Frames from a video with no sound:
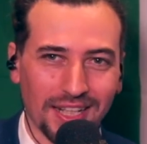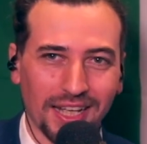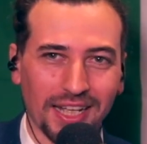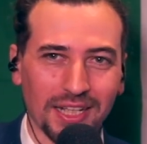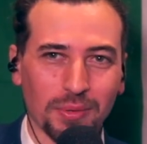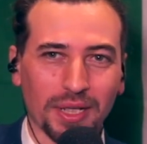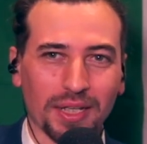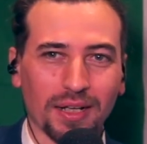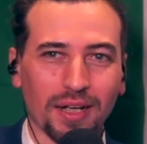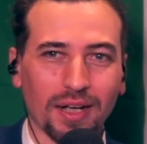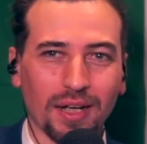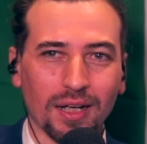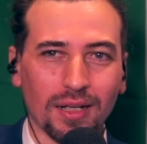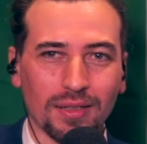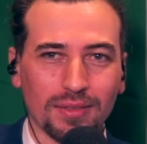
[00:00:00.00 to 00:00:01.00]
Anyway,
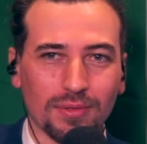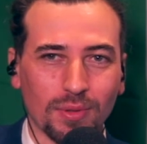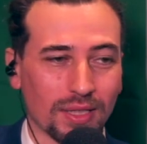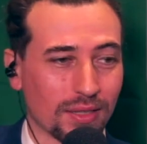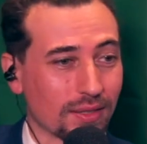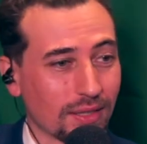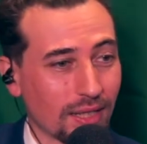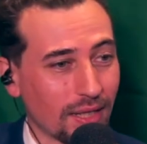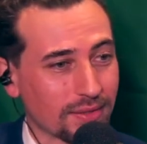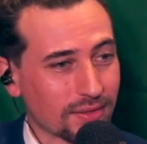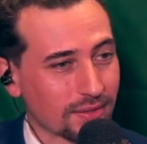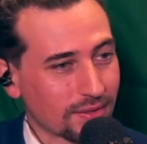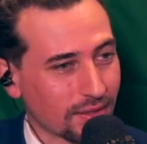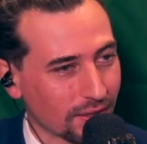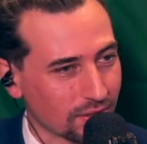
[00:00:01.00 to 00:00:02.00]
well,
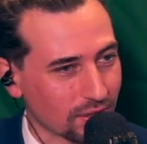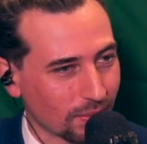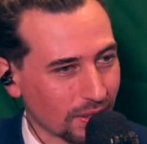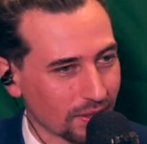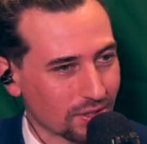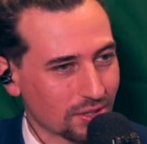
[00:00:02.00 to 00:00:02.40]
guys, thank you so much